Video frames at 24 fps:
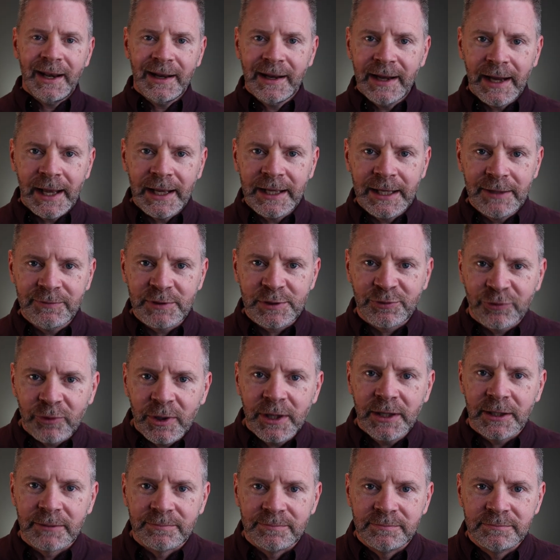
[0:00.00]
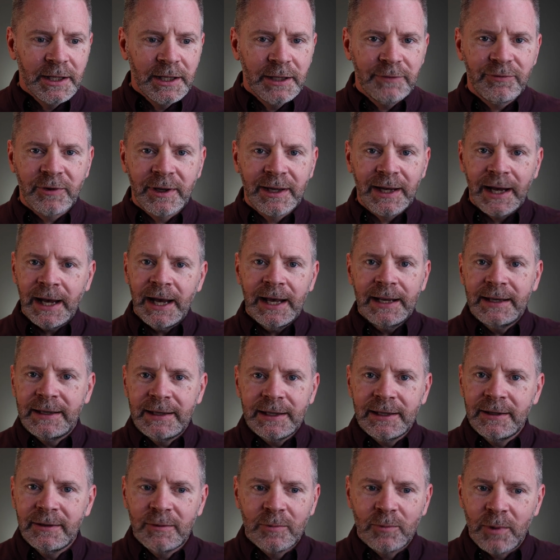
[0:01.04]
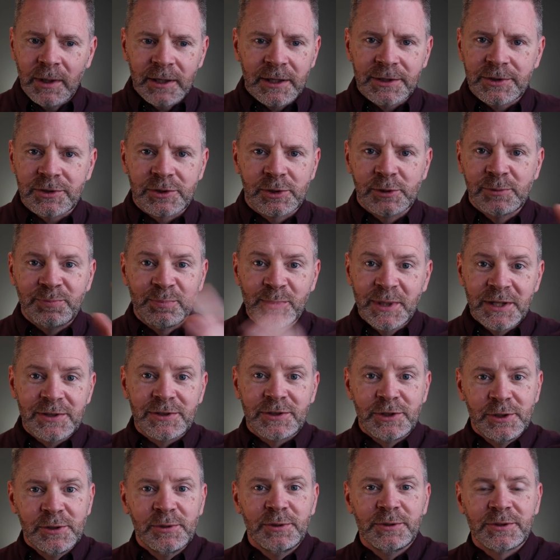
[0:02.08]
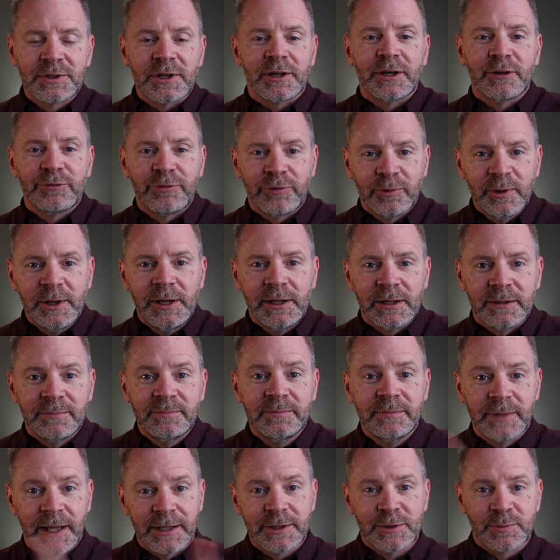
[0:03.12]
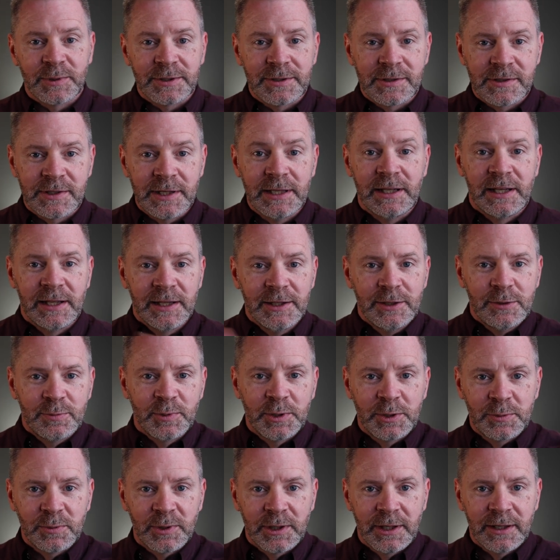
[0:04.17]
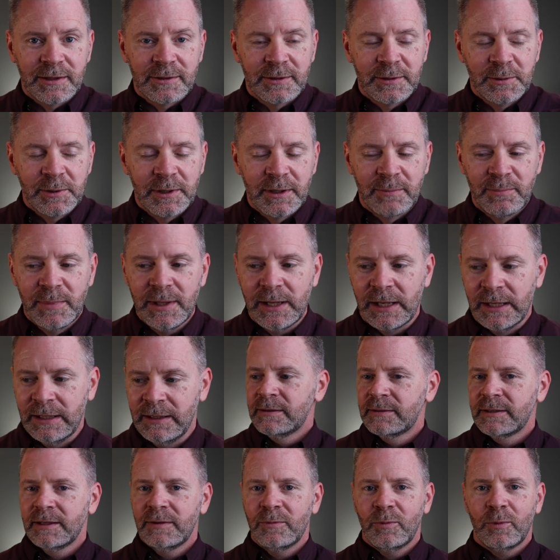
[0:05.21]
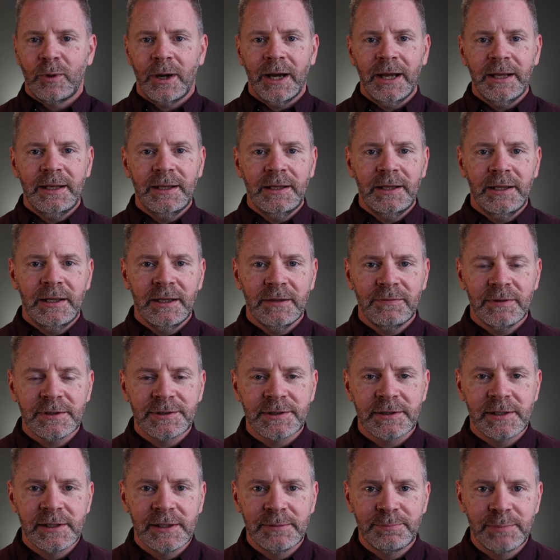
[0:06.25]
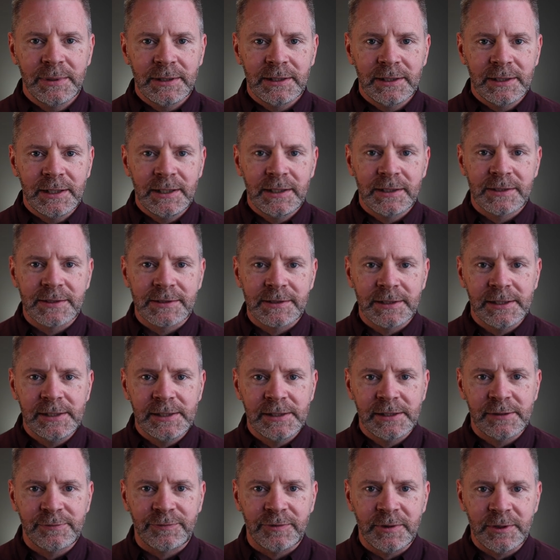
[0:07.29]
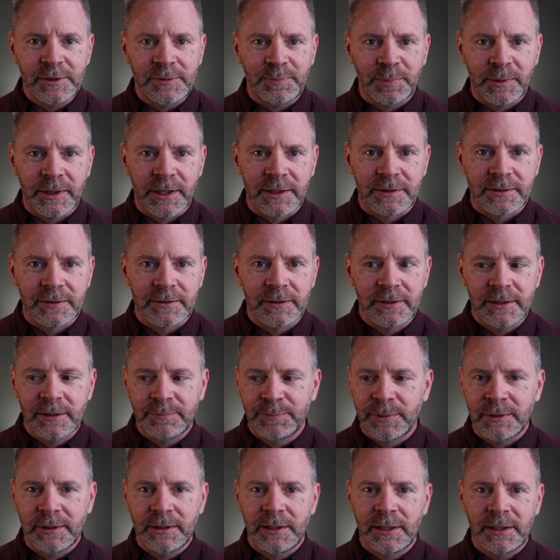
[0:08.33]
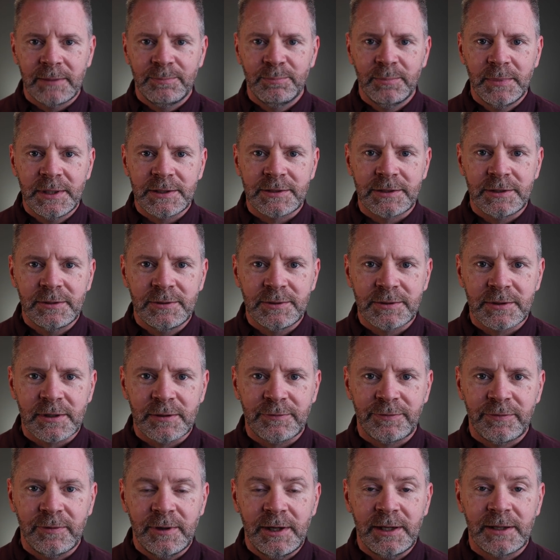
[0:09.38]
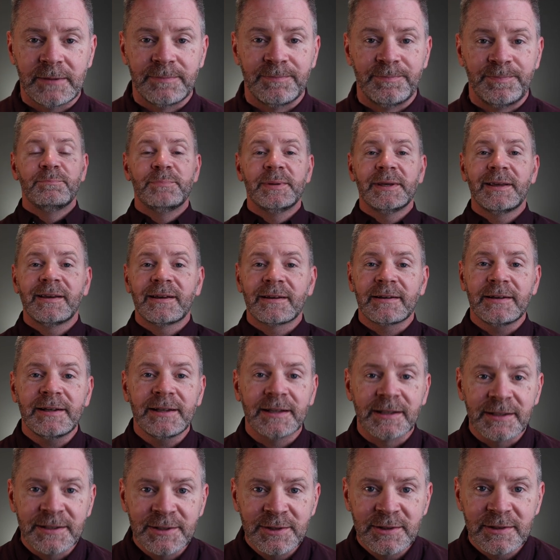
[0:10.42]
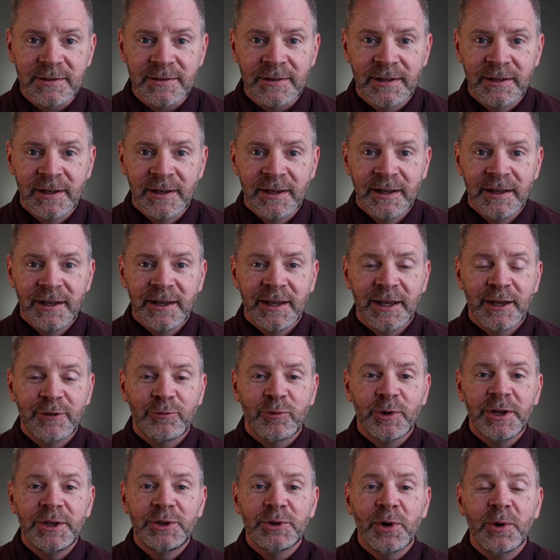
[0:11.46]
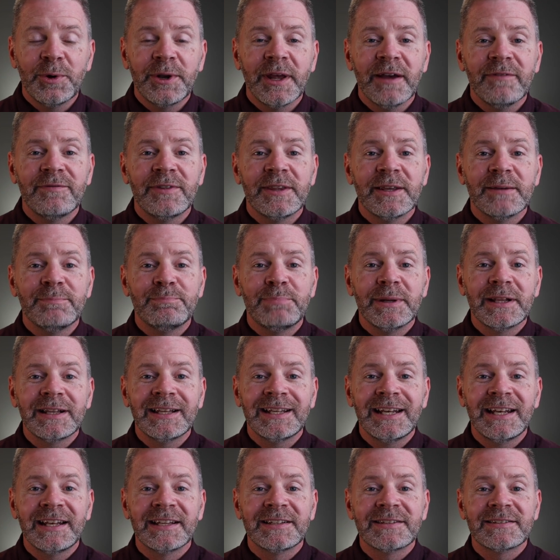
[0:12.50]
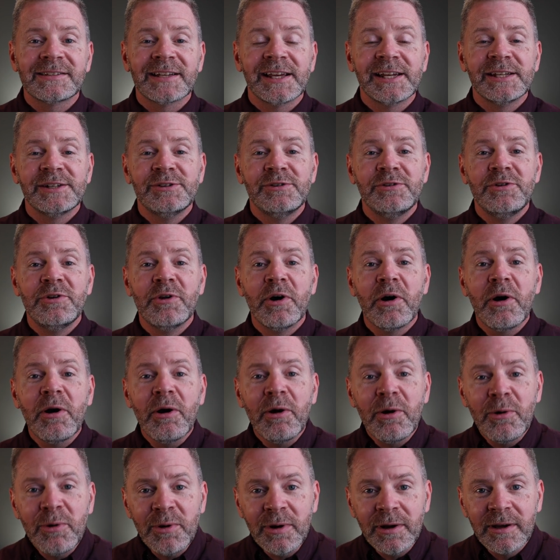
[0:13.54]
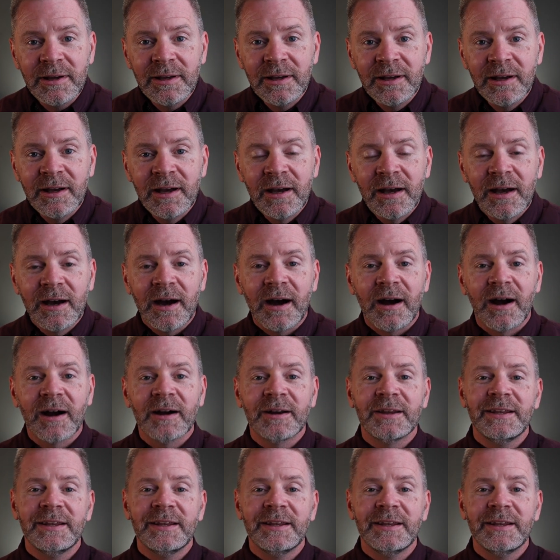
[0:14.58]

did God give us freedom? If God didn't want us to misuse our freedom, that's what sin is, which we'll get to in a minute, then why did he give us the ability to sin in the first place? The ability to misuse our freedom? Because if we don't have the ability to say no, our